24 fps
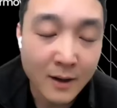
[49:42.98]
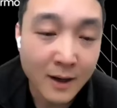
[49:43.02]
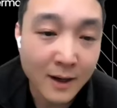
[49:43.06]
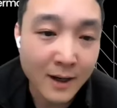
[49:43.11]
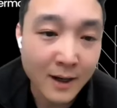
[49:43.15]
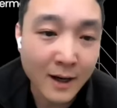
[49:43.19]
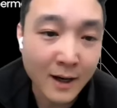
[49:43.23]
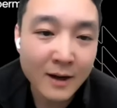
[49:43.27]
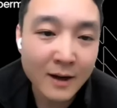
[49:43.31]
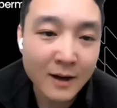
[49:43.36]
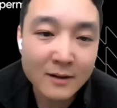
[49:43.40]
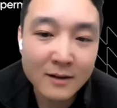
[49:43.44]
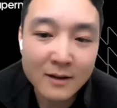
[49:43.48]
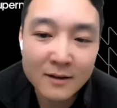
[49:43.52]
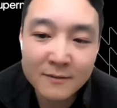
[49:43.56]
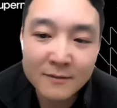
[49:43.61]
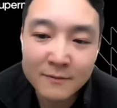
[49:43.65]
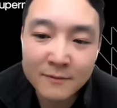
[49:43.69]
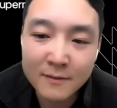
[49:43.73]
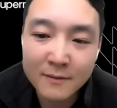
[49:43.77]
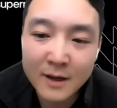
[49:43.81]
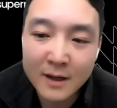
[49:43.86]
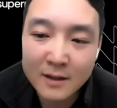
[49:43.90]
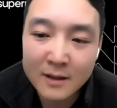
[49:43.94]
I
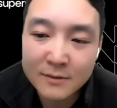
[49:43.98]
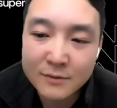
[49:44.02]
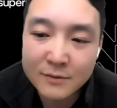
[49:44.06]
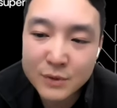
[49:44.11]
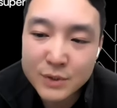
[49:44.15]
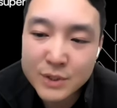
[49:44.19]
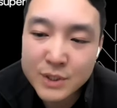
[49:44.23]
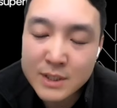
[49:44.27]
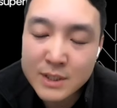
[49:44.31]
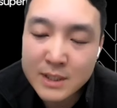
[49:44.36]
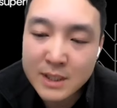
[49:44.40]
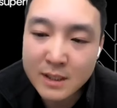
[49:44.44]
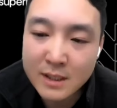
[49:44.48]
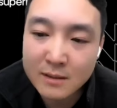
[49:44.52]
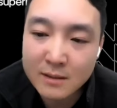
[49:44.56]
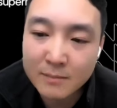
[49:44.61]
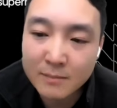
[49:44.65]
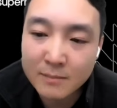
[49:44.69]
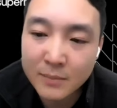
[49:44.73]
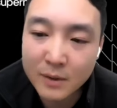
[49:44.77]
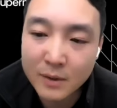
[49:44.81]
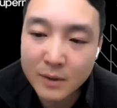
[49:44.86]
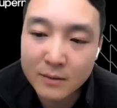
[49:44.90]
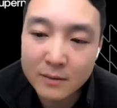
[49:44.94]
love what you said,
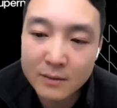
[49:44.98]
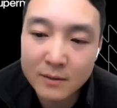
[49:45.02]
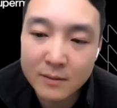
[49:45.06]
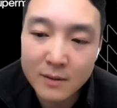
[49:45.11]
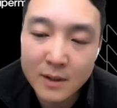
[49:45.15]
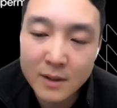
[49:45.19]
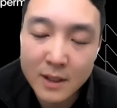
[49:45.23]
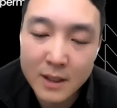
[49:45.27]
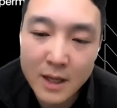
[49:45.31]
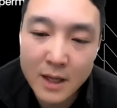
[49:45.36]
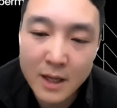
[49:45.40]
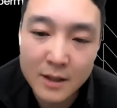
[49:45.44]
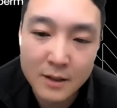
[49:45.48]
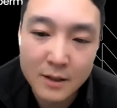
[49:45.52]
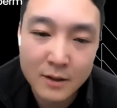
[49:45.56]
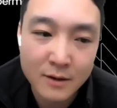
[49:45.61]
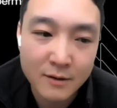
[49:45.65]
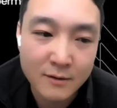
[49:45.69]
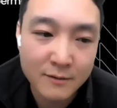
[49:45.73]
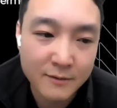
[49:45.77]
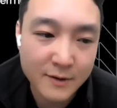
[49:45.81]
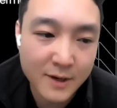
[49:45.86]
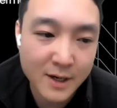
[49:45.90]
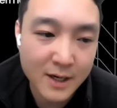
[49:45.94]
Beau. I think
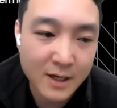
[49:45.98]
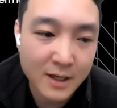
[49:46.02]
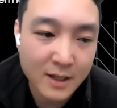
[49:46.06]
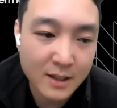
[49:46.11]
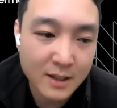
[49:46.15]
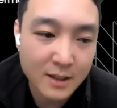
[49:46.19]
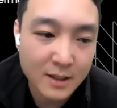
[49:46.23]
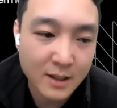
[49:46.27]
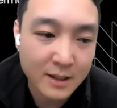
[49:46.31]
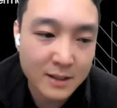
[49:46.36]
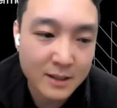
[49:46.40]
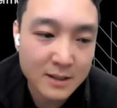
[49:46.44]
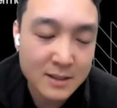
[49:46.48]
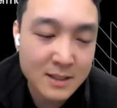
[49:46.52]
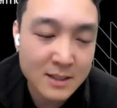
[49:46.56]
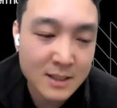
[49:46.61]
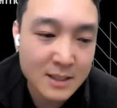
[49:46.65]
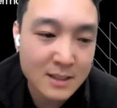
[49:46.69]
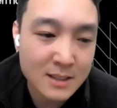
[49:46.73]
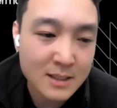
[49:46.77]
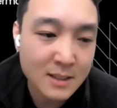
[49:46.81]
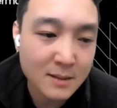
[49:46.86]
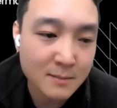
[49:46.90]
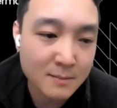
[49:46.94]
you're very
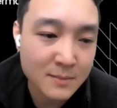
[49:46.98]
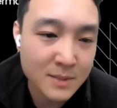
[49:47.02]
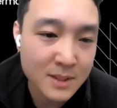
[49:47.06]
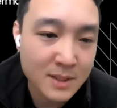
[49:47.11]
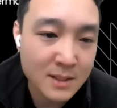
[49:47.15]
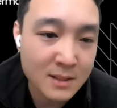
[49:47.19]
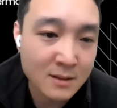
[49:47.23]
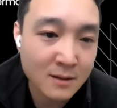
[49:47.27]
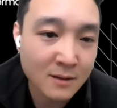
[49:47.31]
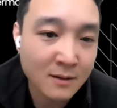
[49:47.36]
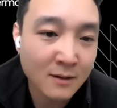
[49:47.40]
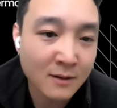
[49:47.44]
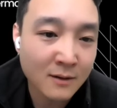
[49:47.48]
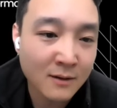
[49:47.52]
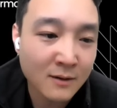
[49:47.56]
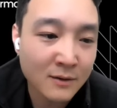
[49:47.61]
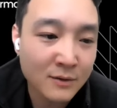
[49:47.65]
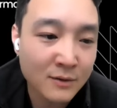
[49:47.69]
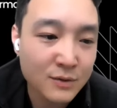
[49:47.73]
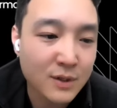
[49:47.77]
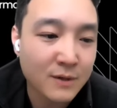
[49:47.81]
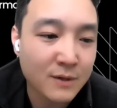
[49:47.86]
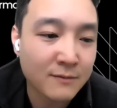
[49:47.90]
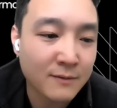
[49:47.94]
systems
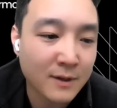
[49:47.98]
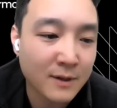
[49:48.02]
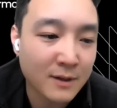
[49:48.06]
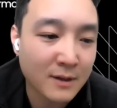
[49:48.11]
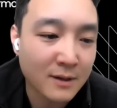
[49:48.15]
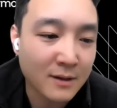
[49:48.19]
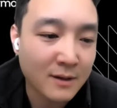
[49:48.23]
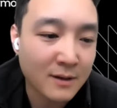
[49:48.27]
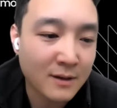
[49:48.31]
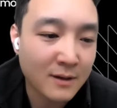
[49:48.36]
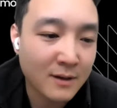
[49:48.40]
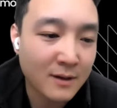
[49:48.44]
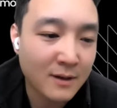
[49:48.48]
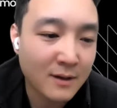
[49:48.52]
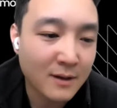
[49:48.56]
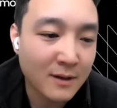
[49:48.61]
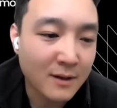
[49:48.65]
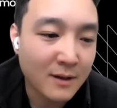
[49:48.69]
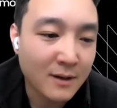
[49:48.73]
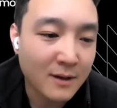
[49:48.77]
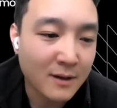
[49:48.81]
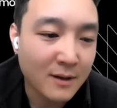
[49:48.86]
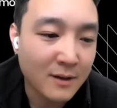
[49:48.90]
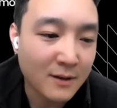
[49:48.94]
driven
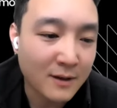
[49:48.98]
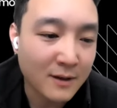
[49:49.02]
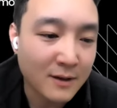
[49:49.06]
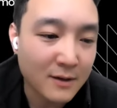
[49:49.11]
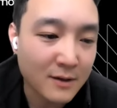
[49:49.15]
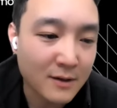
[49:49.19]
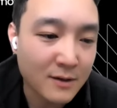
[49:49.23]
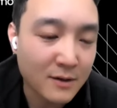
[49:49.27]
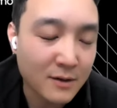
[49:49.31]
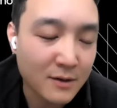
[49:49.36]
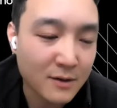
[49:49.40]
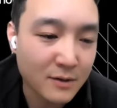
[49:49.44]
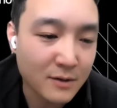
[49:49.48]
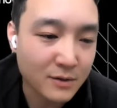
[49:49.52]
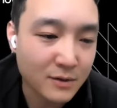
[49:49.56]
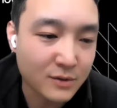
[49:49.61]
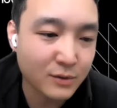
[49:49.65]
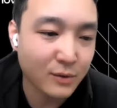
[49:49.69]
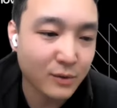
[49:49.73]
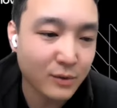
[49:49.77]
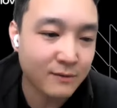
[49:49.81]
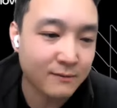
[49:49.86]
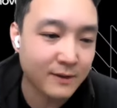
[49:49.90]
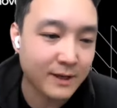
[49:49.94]
thinker. You're
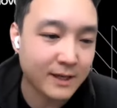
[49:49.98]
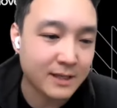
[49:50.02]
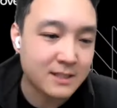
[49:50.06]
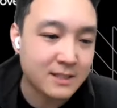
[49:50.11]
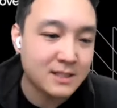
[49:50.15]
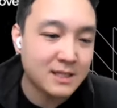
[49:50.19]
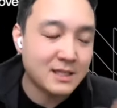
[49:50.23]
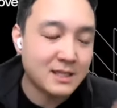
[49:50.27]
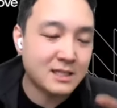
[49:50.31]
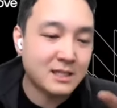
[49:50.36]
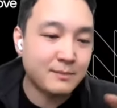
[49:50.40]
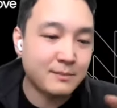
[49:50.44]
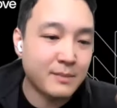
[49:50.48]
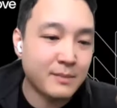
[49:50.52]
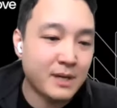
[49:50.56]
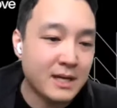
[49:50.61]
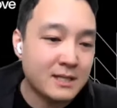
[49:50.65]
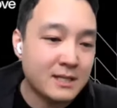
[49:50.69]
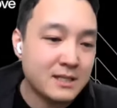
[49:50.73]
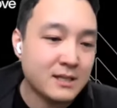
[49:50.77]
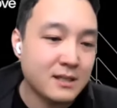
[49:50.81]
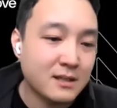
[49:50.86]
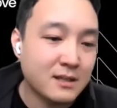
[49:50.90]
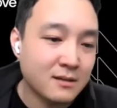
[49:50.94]
sort of like
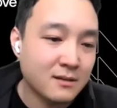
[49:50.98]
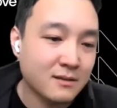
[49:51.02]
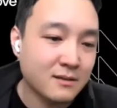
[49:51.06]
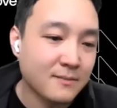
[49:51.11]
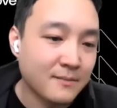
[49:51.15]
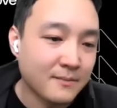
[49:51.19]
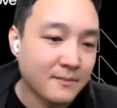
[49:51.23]
systemizing